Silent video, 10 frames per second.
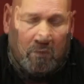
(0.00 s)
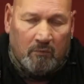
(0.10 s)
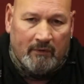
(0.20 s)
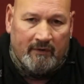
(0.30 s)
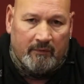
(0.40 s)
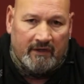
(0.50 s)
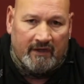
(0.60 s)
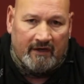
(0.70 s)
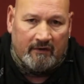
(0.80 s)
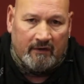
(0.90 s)
We would
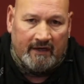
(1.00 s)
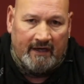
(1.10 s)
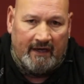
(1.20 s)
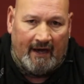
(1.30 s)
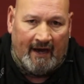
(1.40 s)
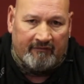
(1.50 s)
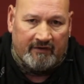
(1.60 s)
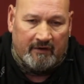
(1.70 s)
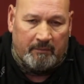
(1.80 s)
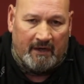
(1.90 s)
literally,
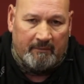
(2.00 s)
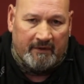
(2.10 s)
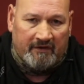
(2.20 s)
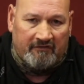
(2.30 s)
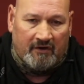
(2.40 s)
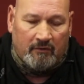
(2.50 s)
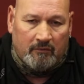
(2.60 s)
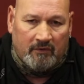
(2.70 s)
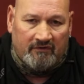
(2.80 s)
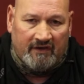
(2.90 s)
after the pipe and the
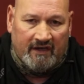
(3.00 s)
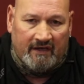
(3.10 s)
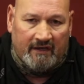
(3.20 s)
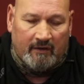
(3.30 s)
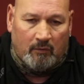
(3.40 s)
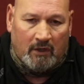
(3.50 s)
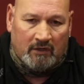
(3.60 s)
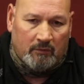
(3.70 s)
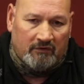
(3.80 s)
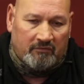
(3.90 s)
stone was in and the
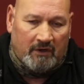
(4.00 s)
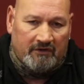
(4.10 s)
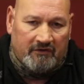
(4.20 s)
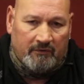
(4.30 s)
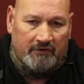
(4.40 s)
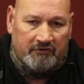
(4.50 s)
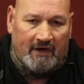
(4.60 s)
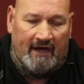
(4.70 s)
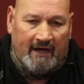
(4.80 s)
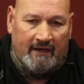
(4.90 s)
water was run to a
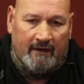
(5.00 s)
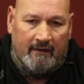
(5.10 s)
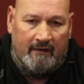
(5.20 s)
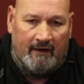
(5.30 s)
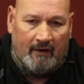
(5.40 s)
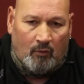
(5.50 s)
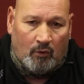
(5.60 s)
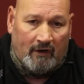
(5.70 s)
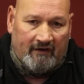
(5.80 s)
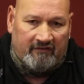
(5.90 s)
drain
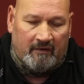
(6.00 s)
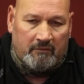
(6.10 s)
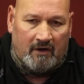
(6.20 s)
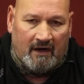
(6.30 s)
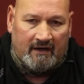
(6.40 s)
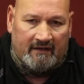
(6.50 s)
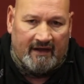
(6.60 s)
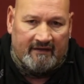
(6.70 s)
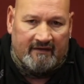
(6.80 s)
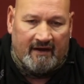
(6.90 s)
or a sump crock at
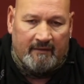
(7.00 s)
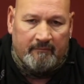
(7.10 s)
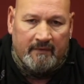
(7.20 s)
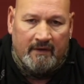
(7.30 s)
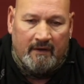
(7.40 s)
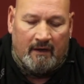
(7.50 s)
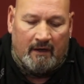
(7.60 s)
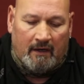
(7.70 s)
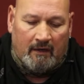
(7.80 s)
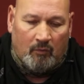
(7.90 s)
that time,
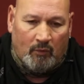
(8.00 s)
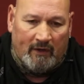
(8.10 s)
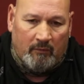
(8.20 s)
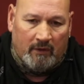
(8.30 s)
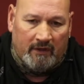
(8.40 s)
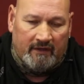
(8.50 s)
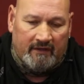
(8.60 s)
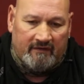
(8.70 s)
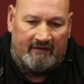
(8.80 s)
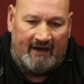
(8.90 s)
we would
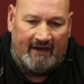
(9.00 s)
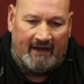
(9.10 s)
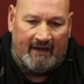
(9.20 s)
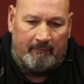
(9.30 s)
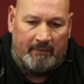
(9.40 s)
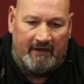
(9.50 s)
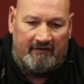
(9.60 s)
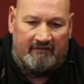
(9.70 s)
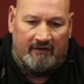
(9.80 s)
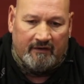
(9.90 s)
take a
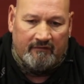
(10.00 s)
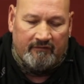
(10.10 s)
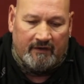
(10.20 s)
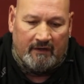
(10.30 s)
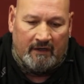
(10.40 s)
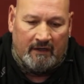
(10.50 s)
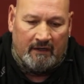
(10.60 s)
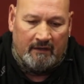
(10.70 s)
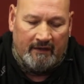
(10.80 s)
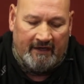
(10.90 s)
piece of
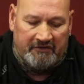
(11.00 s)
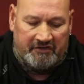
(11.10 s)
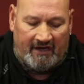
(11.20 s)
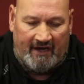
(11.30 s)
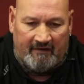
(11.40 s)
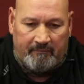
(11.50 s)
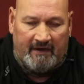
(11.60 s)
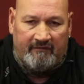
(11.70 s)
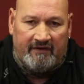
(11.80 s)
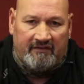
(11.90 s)
1.5-inch
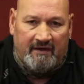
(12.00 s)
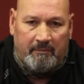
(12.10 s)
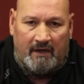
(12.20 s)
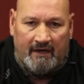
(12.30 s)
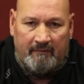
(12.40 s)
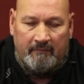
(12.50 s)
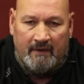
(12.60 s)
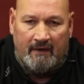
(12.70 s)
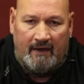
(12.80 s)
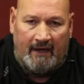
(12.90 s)
PVC pipe
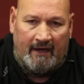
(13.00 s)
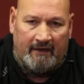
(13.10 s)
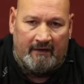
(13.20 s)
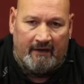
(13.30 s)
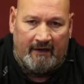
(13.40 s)
and